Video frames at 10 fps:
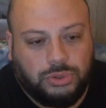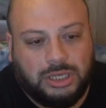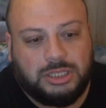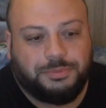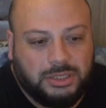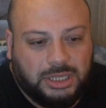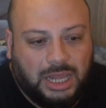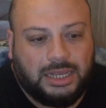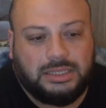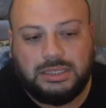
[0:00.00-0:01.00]
get spell
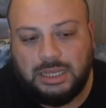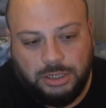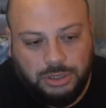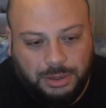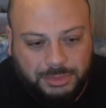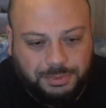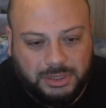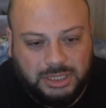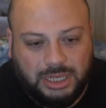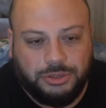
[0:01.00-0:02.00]
slots. They tell you how many spell
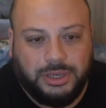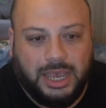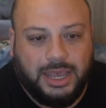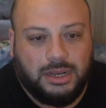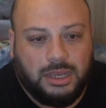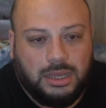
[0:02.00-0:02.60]
slots you get.